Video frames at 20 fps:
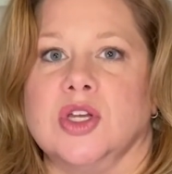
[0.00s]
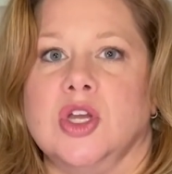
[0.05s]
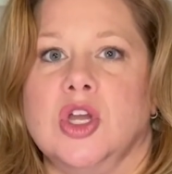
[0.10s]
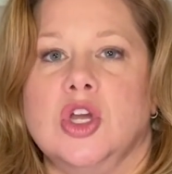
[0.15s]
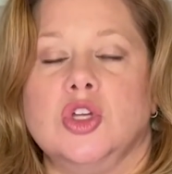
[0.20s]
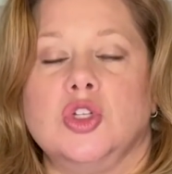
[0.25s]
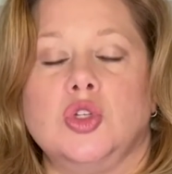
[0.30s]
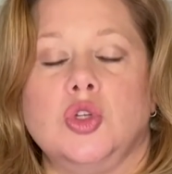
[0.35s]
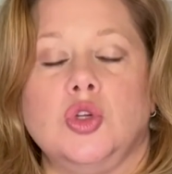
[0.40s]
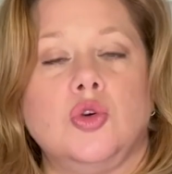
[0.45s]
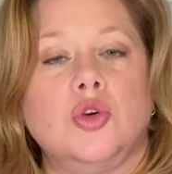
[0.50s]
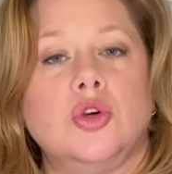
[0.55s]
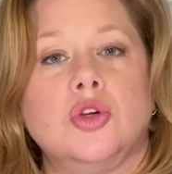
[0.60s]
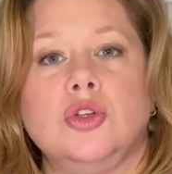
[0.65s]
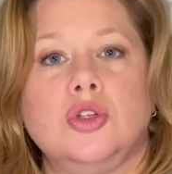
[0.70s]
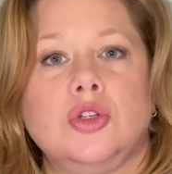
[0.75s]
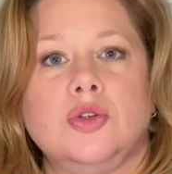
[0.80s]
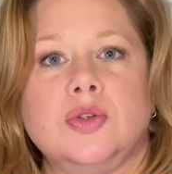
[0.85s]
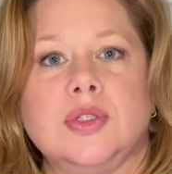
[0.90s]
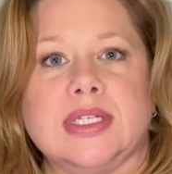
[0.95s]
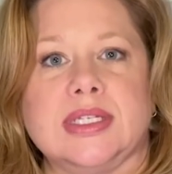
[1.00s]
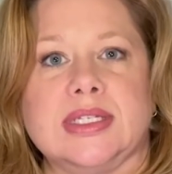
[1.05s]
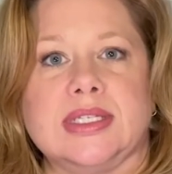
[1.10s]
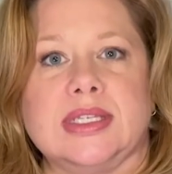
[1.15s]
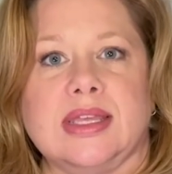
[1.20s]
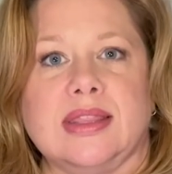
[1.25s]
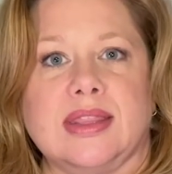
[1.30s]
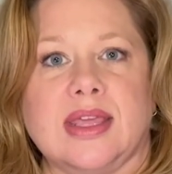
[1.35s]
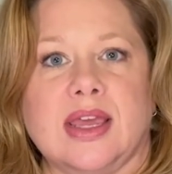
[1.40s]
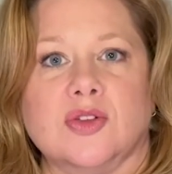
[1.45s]
So you couldn't do
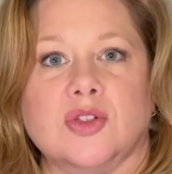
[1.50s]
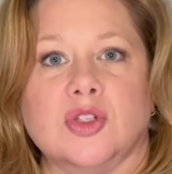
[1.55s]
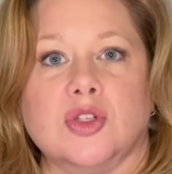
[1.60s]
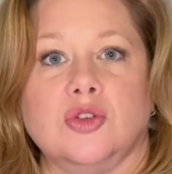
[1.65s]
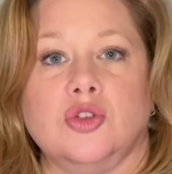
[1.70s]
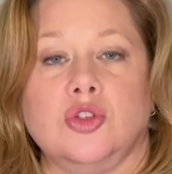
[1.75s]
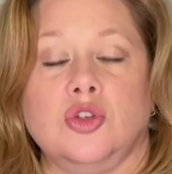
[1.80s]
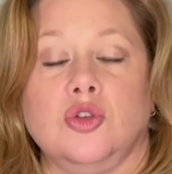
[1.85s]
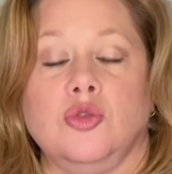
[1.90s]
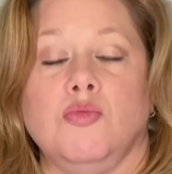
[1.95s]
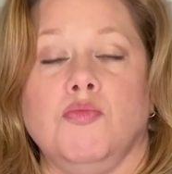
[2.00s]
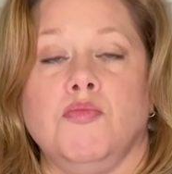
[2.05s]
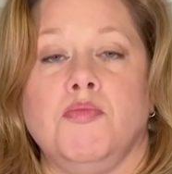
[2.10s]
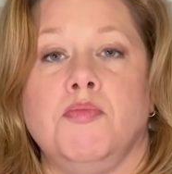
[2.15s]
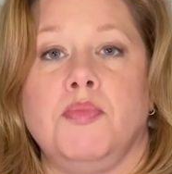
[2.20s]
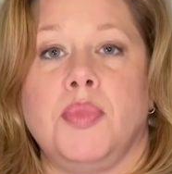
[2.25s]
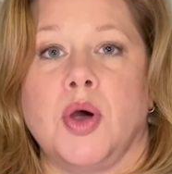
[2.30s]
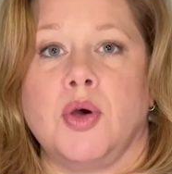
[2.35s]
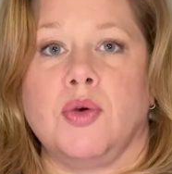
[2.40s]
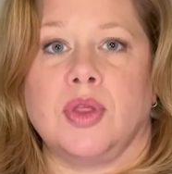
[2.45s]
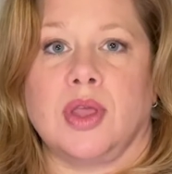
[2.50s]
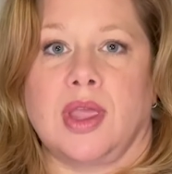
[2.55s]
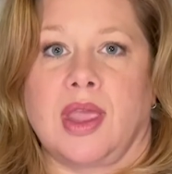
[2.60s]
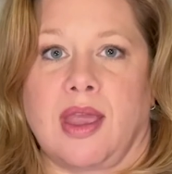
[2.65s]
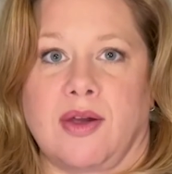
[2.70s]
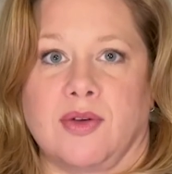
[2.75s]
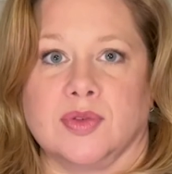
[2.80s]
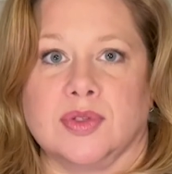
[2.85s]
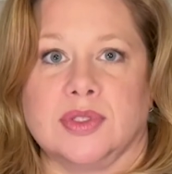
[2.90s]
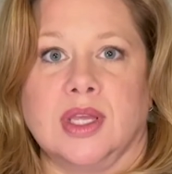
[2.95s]
$16,000 to both
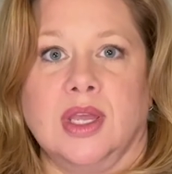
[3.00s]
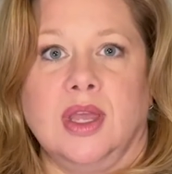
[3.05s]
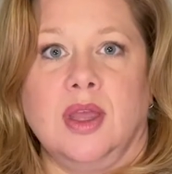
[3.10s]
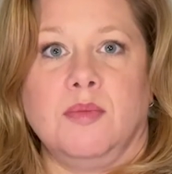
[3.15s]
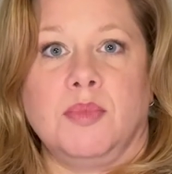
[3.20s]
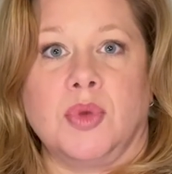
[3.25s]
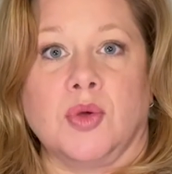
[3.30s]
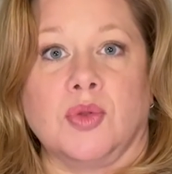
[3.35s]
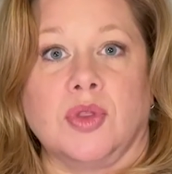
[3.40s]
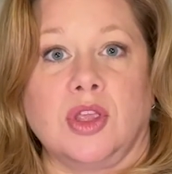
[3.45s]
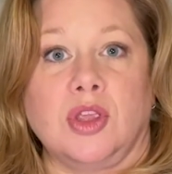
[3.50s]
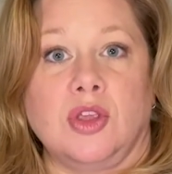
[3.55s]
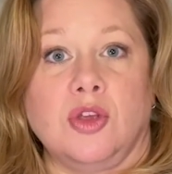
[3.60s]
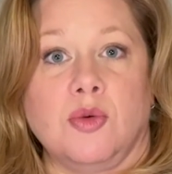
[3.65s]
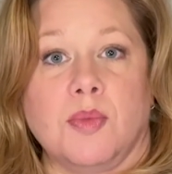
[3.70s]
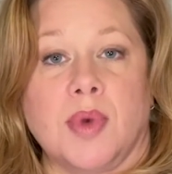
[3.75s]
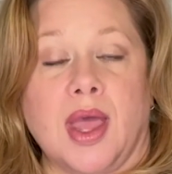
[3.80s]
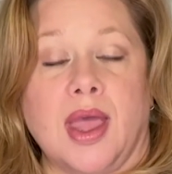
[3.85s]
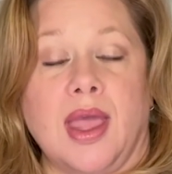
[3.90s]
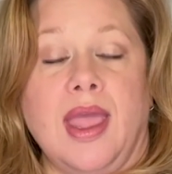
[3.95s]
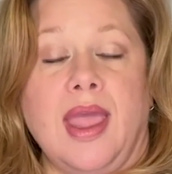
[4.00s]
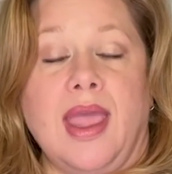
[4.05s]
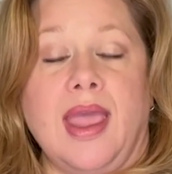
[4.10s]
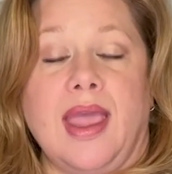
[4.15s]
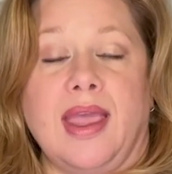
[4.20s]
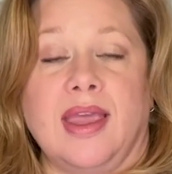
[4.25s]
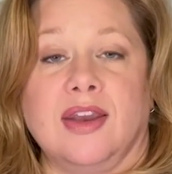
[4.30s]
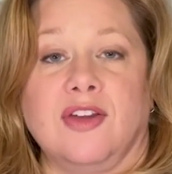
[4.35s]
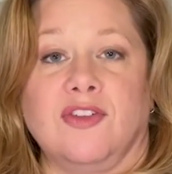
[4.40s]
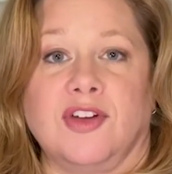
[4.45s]
accounts, both a UTMA
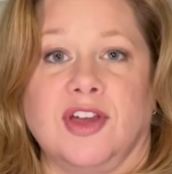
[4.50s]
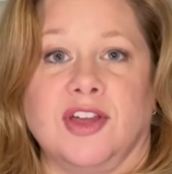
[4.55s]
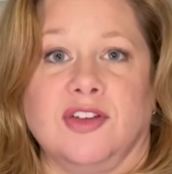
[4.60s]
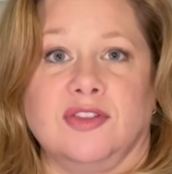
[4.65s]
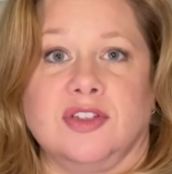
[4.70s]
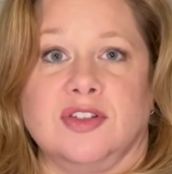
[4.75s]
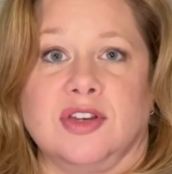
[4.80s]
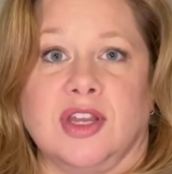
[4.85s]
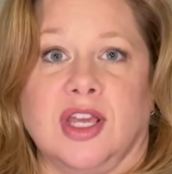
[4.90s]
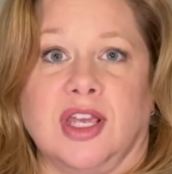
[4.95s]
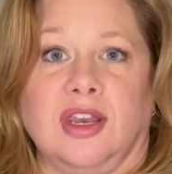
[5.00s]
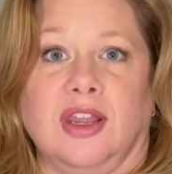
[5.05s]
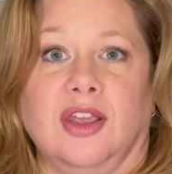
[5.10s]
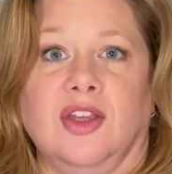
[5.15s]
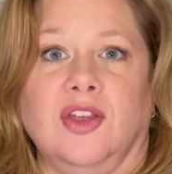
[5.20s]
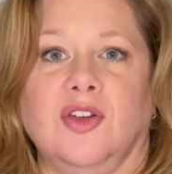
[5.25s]
and a 529.